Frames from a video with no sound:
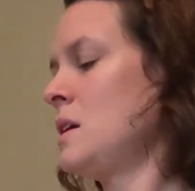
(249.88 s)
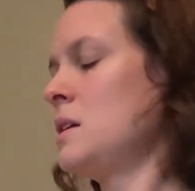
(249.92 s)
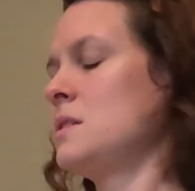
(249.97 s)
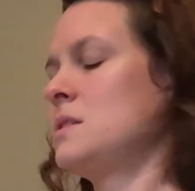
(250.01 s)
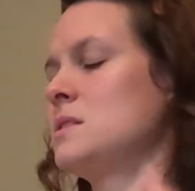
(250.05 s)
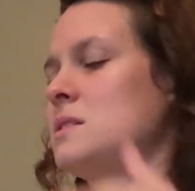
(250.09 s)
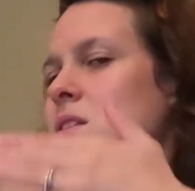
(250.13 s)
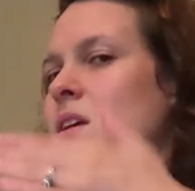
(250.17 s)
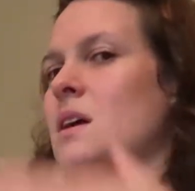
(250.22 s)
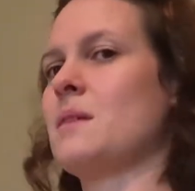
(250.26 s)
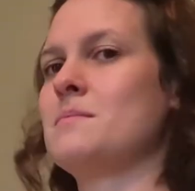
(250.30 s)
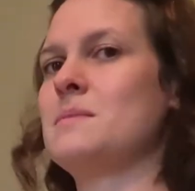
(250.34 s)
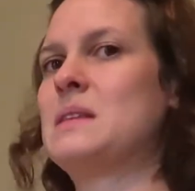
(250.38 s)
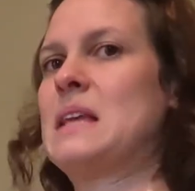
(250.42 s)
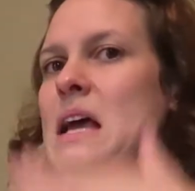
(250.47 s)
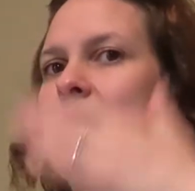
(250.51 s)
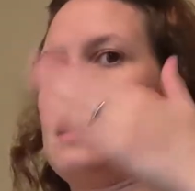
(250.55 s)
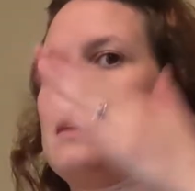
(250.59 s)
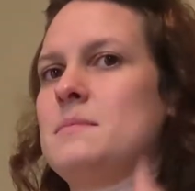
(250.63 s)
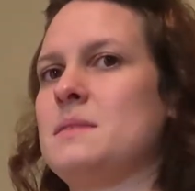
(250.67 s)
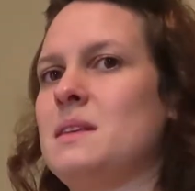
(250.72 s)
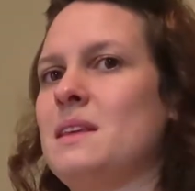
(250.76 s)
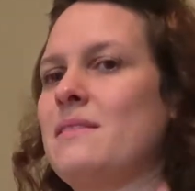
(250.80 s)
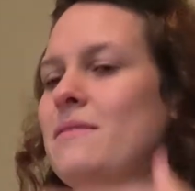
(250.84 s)

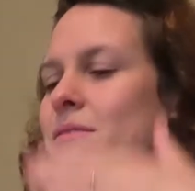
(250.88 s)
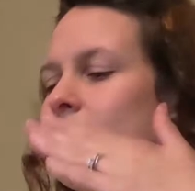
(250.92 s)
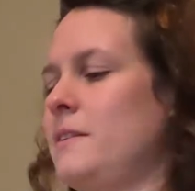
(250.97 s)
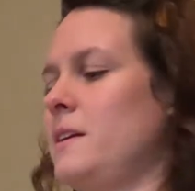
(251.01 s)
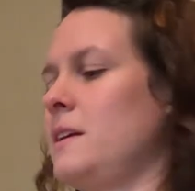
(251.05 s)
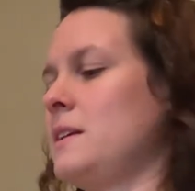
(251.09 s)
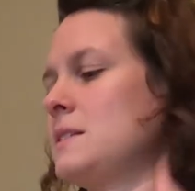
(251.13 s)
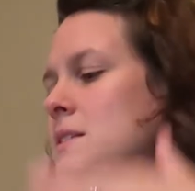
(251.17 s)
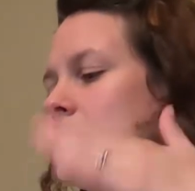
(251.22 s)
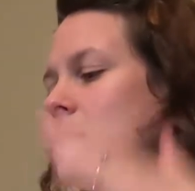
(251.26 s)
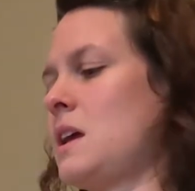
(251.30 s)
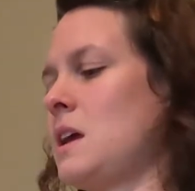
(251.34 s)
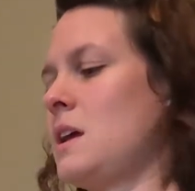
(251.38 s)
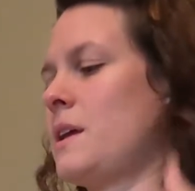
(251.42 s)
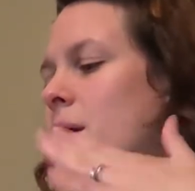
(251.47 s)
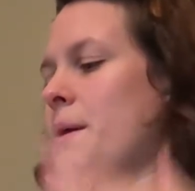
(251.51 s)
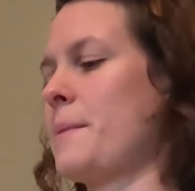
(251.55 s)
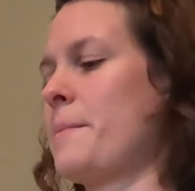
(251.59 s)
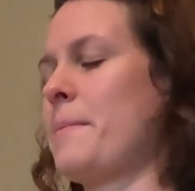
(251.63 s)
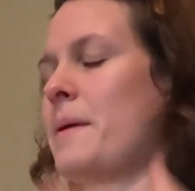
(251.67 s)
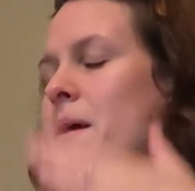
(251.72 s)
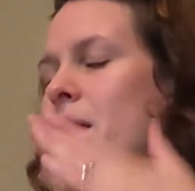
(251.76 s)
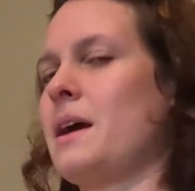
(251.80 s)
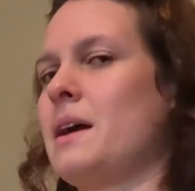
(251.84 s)
Sometimes it feels like
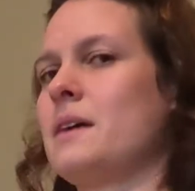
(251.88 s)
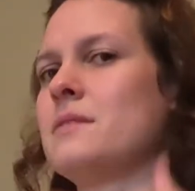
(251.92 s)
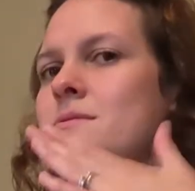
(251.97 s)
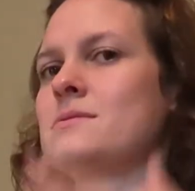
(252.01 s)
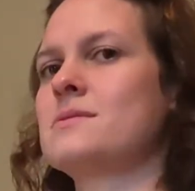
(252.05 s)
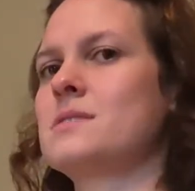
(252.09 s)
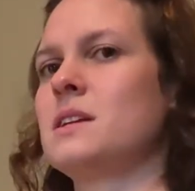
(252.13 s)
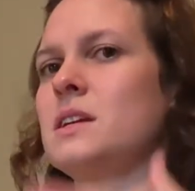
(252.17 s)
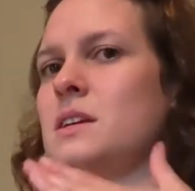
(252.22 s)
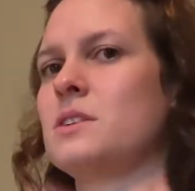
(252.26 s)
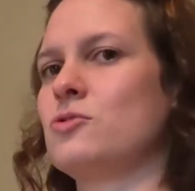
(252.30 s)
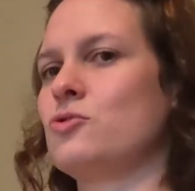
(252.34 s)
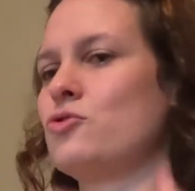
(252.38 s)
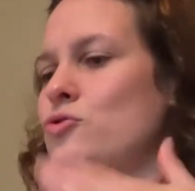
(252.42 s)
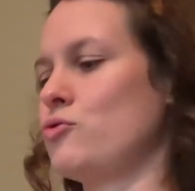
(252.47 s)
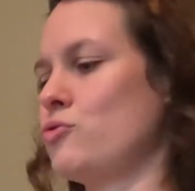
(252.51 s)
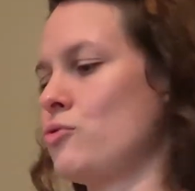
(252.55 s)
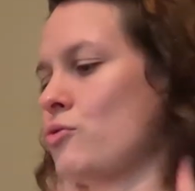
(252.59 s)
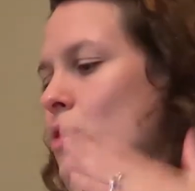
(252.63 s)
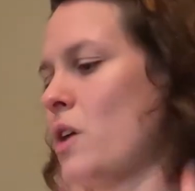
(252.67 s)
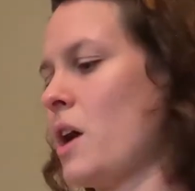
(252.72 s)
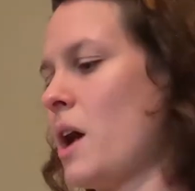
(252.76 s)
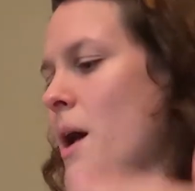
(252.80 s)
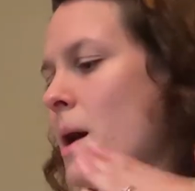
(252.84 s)
a pounding
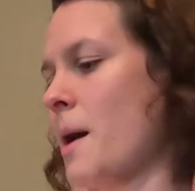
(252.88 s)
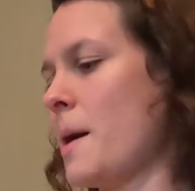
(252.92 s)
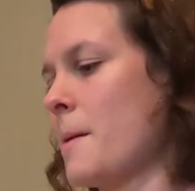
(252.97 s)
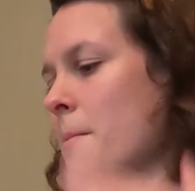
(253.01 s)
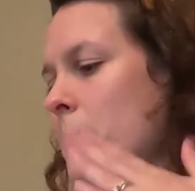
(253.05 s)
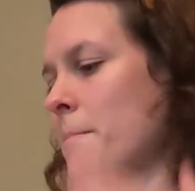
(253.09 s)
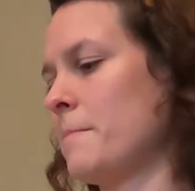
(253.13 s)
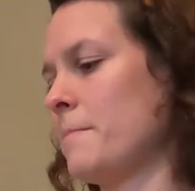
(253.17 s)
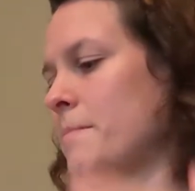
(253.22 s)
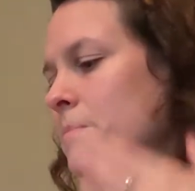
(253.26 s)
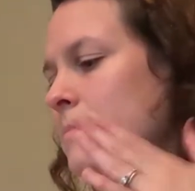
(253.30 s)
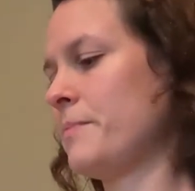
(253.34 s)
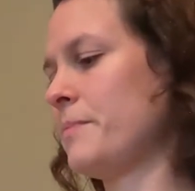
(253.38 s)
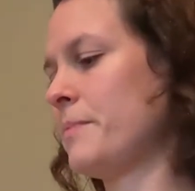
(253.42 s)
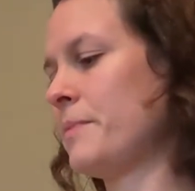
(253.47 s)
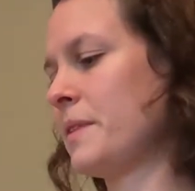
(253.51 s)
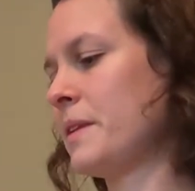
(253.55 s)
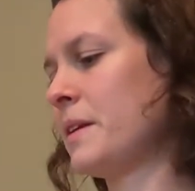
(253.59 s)
drum.